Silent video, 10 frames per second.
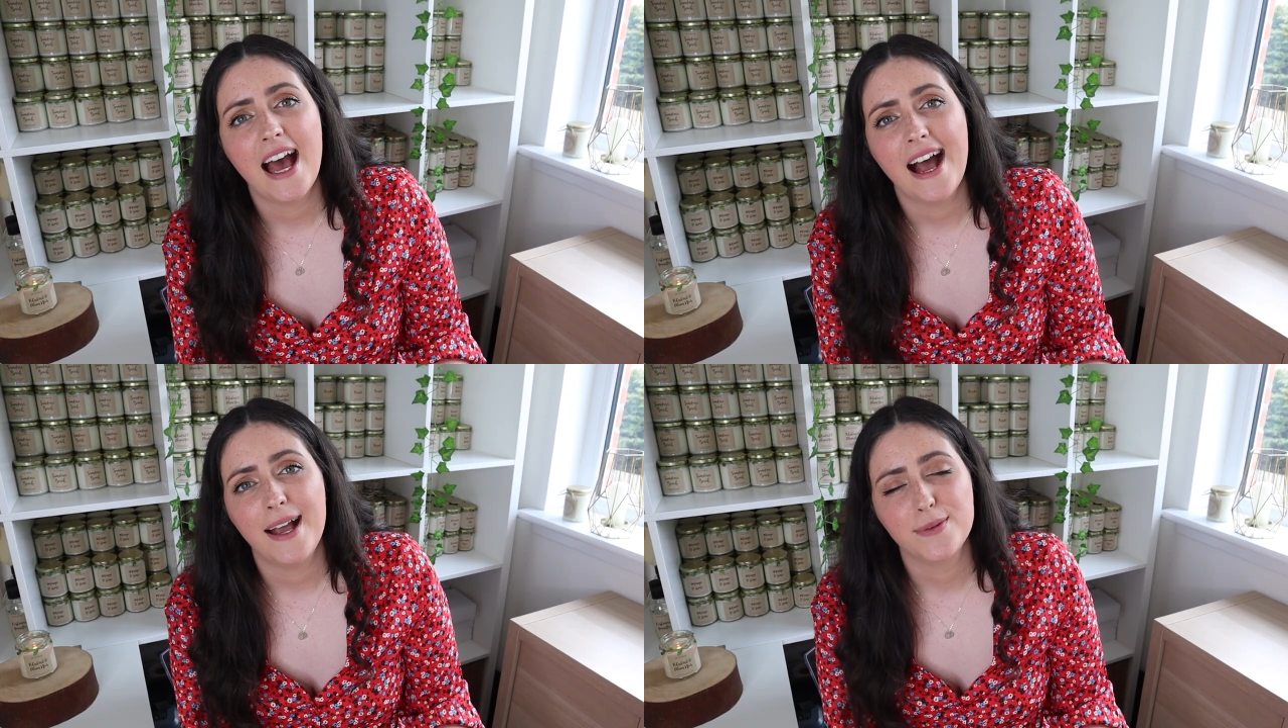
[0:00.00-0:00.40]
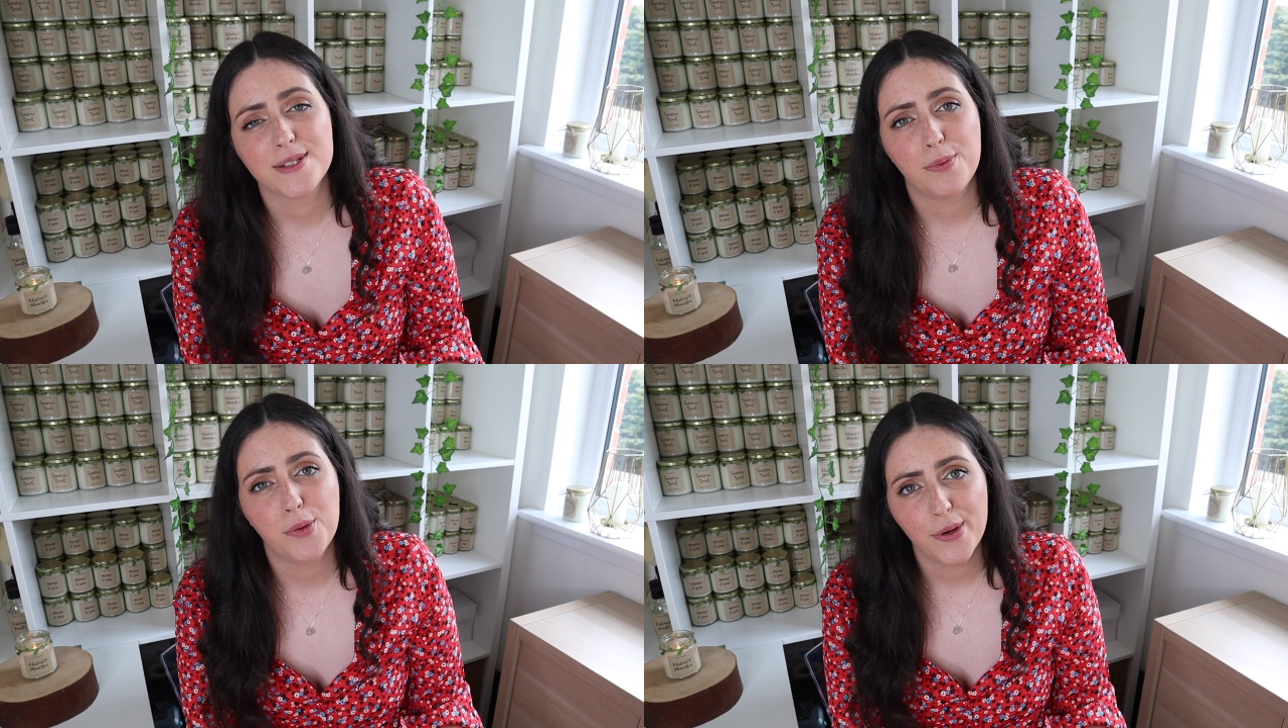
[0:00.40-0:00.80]
I
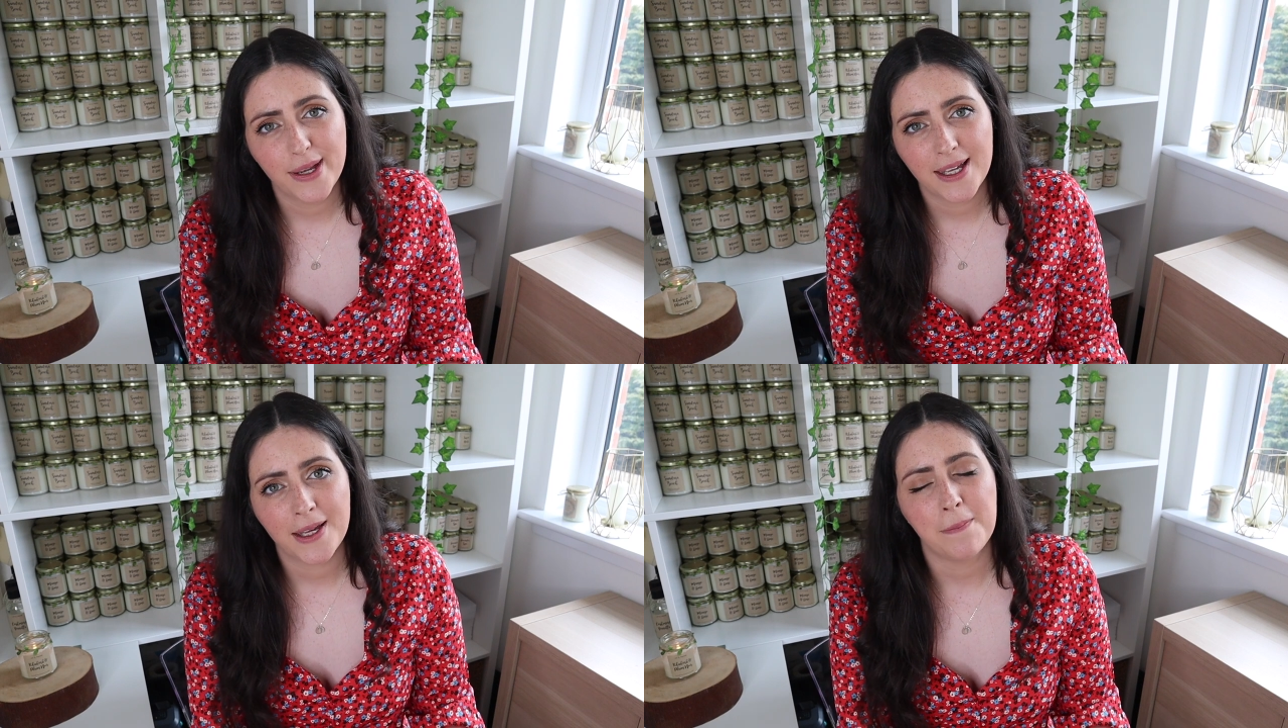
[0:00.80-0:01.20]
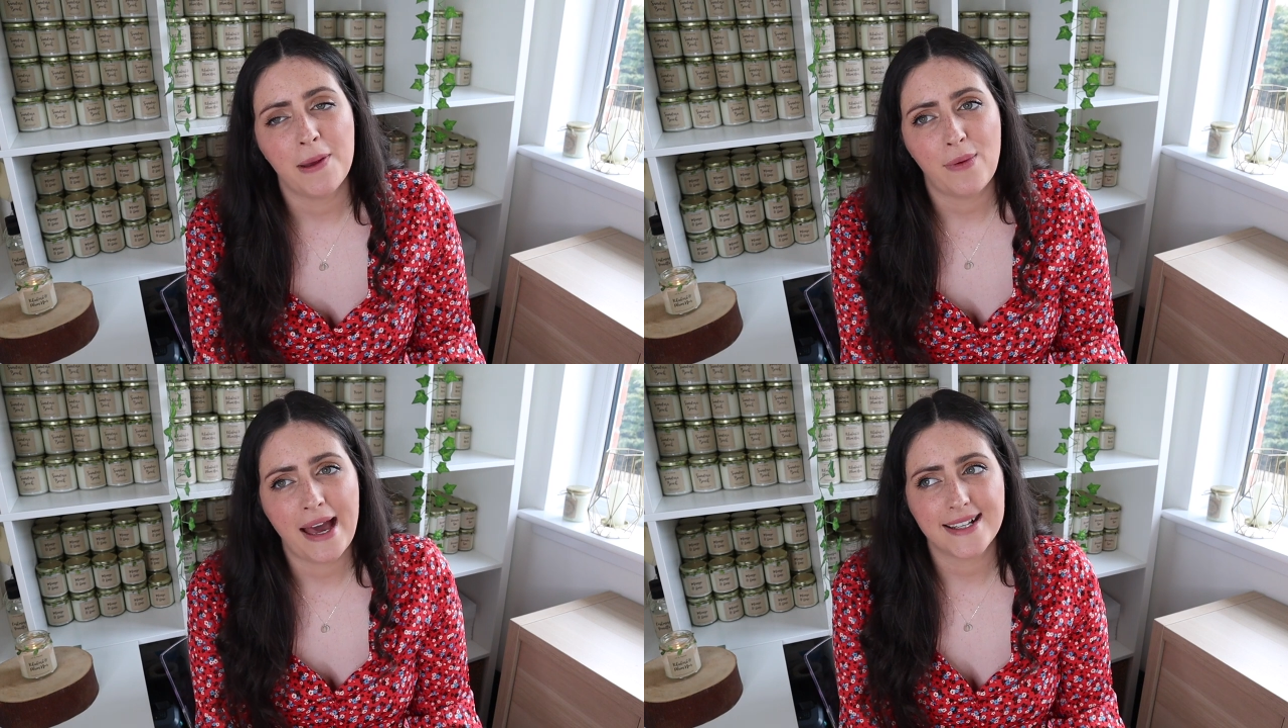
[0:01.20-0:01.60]
was pouring
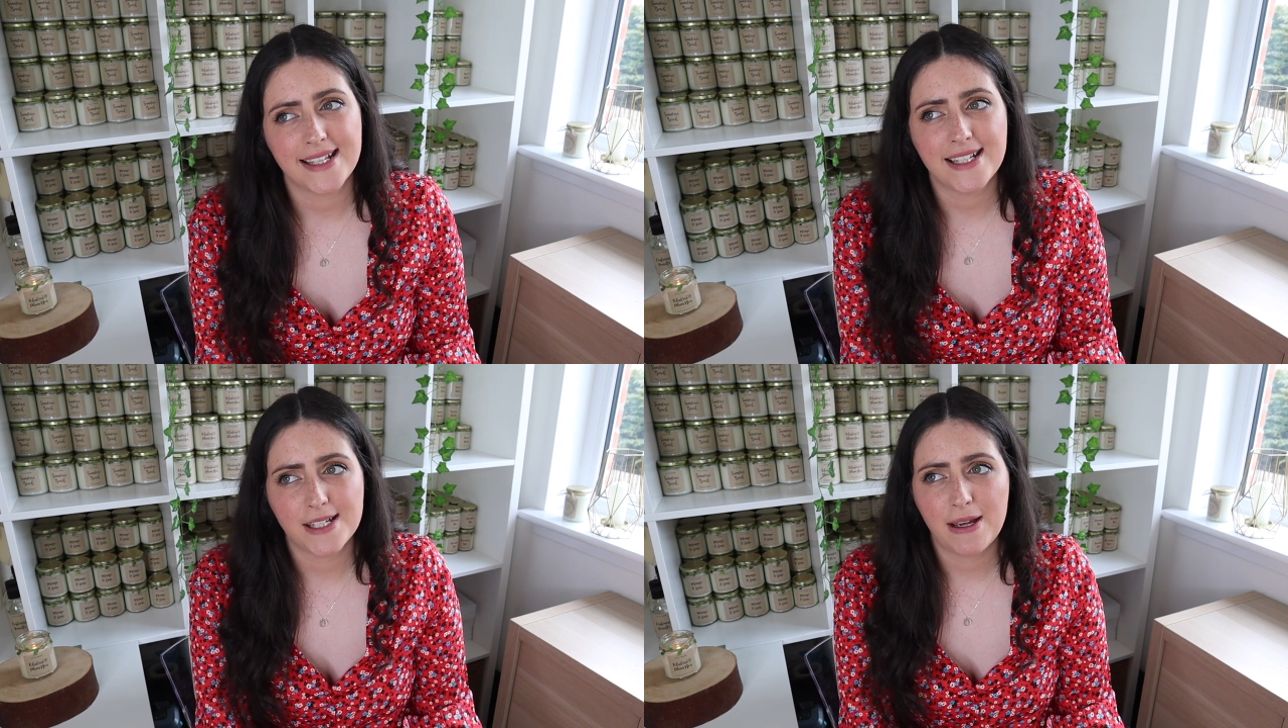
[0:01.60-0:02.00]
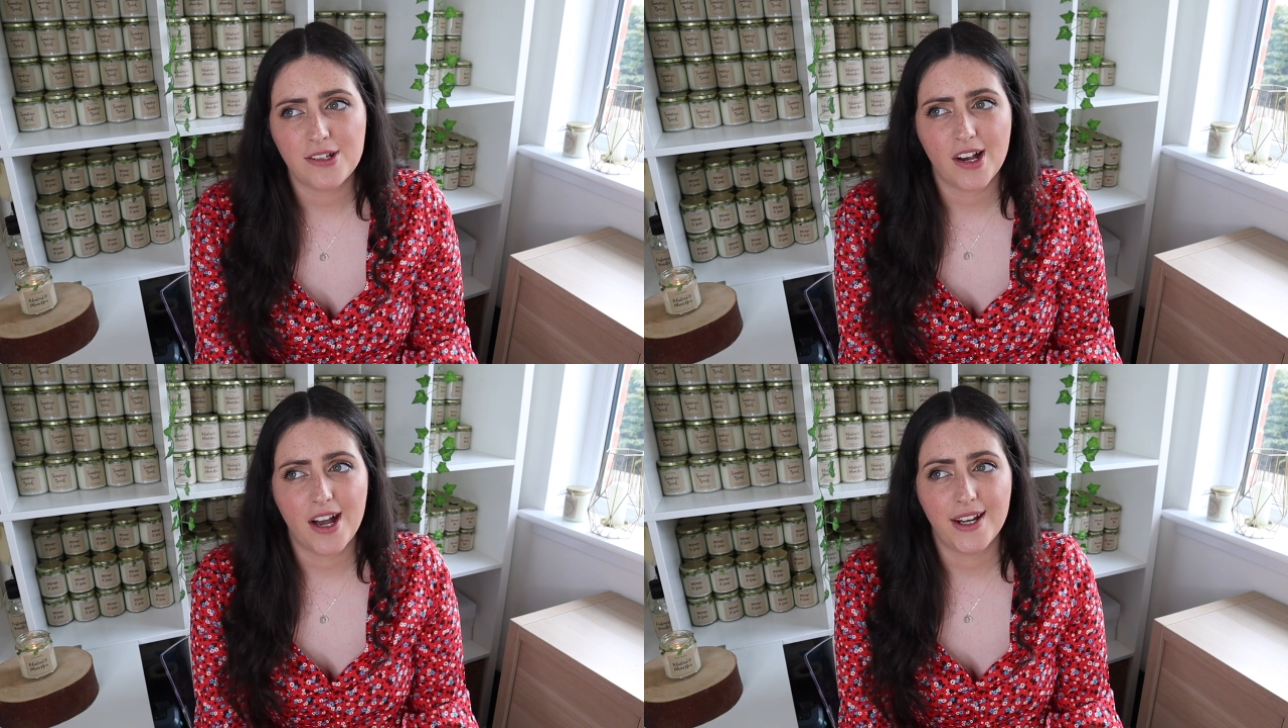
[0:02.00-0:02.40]
my wax into my
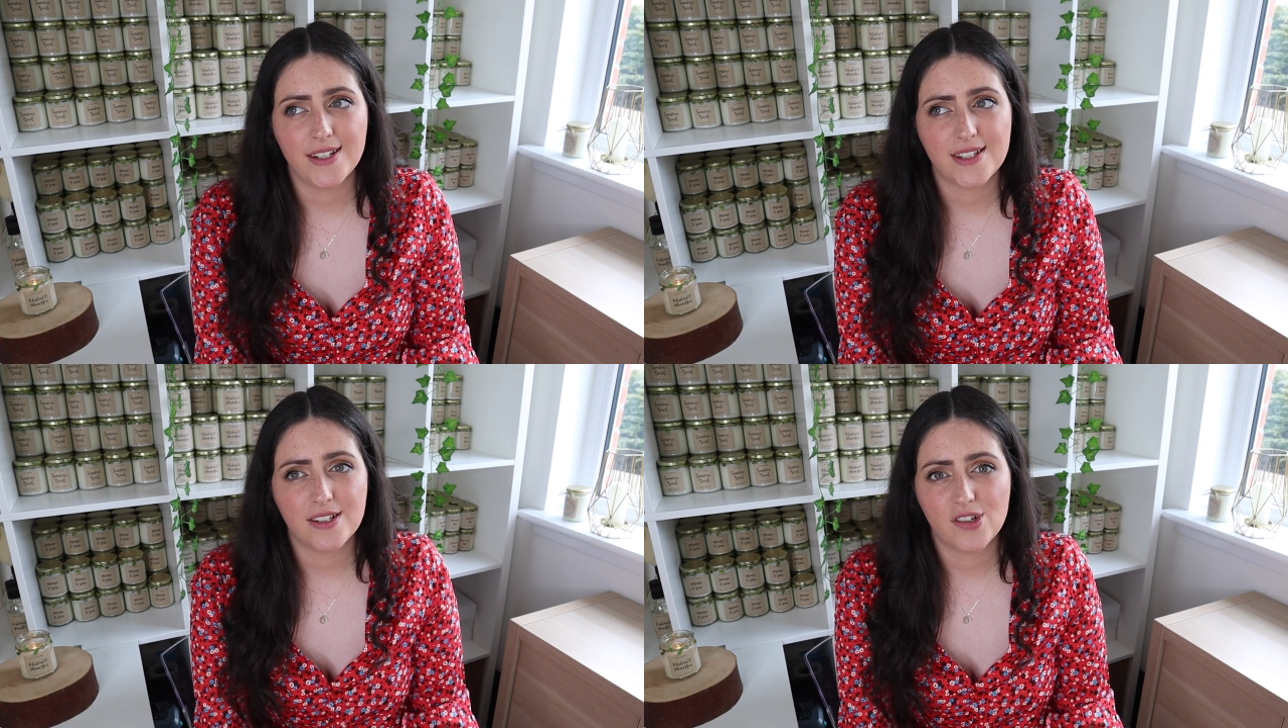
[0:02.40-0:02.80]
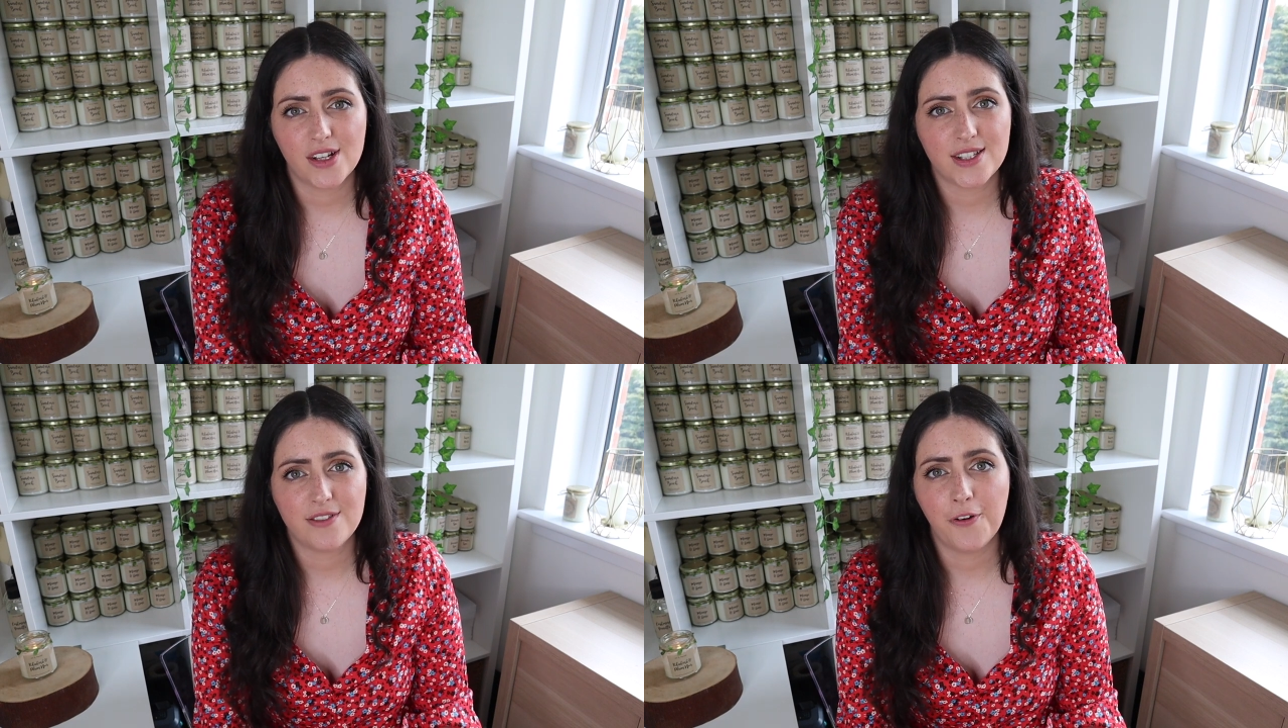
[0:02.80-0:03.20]
jars
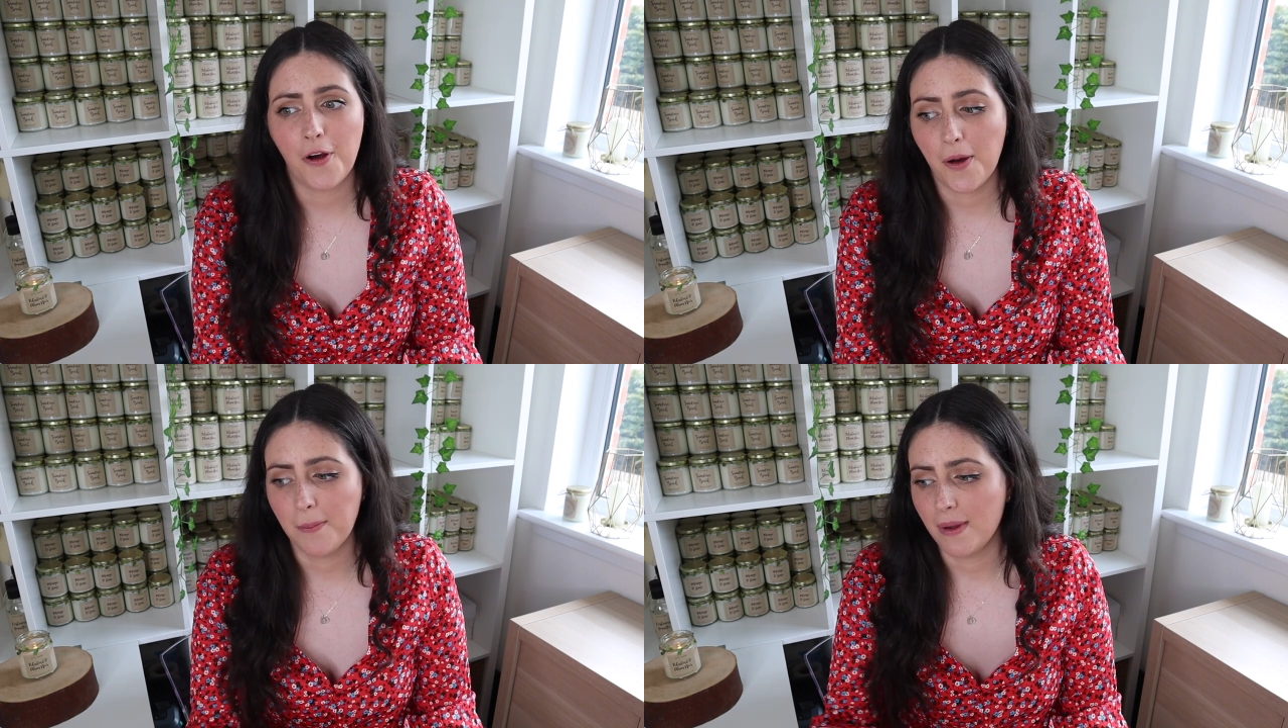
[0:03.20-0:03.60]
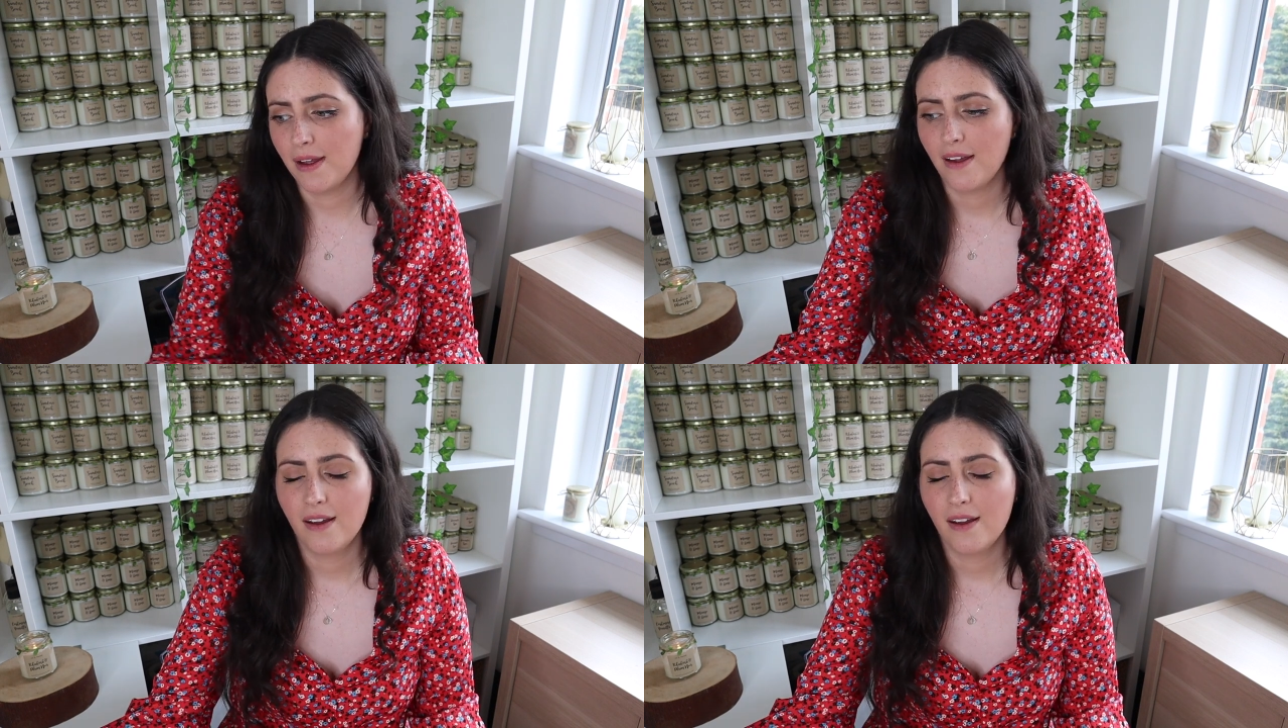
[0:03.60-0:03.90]
just from